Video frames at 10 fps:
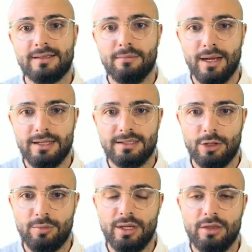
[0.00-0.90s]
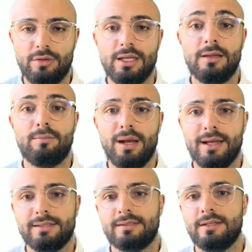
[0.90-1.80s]
0.3
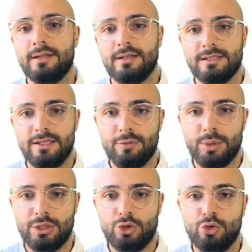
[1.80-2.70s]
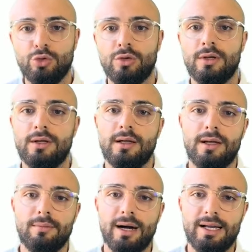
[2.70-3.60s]
plus 7.2
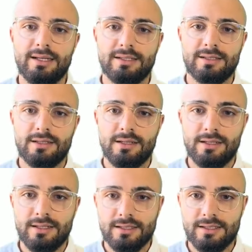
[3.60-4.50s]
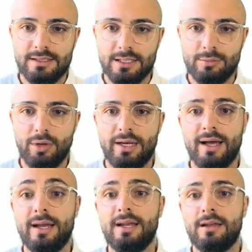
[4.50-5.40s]
minus
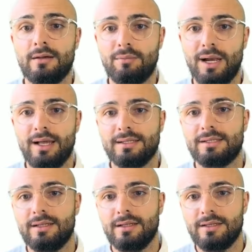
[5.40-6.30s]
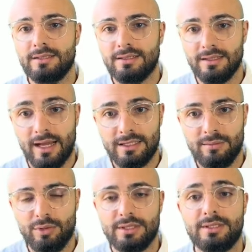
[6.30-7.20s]
6.9 plus
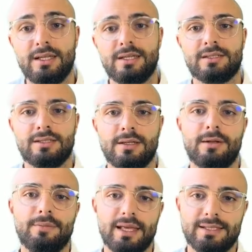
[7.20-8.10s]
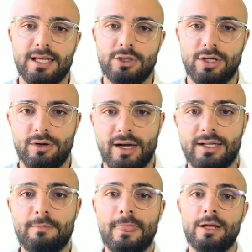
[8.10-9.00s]
19.6, etc., right?
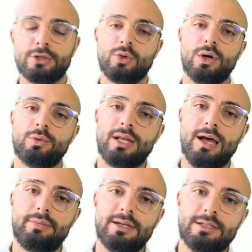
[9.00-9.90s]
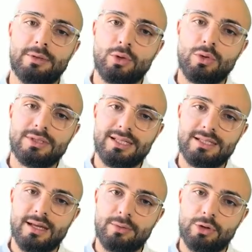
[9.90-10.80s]
So what would happen is, because these
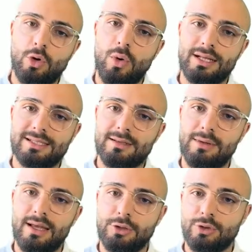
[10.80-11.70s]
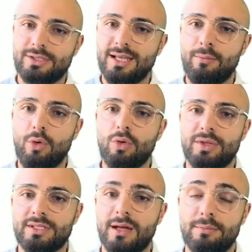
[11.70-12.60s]
numbers are quite similar and you sum all these
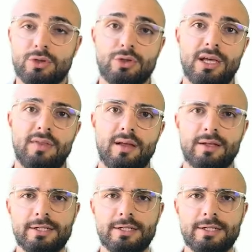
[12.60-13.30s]
numbers together,